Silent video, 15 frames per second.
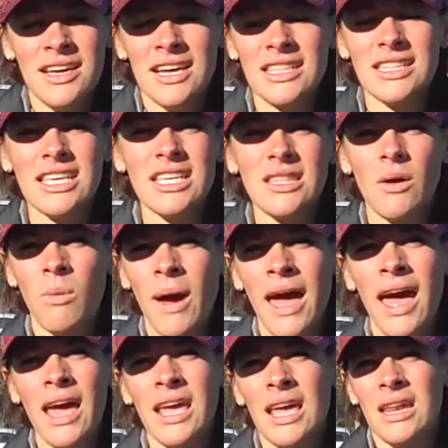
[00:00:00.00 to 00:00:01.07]
and lead the
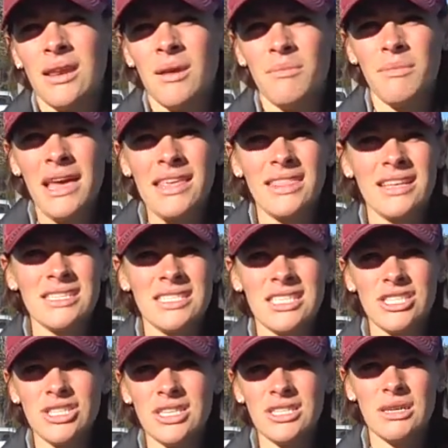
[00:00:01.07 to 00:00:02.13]
way and make the
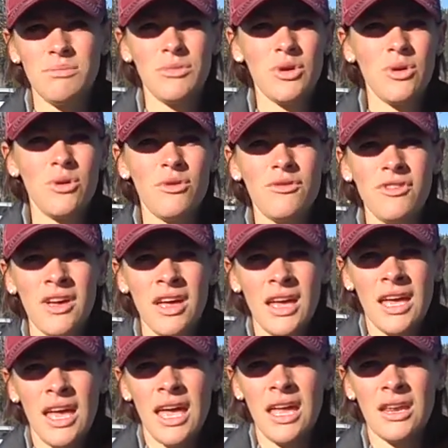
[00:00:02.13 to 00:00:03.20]
decision to move
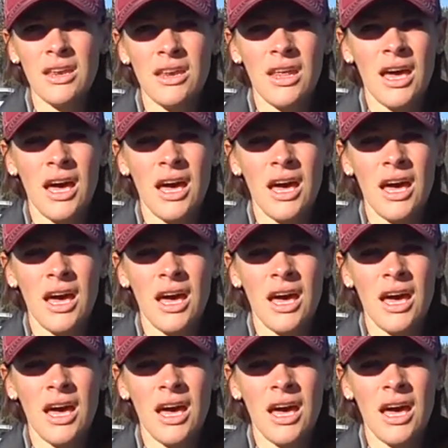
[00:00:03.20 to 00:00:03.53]
and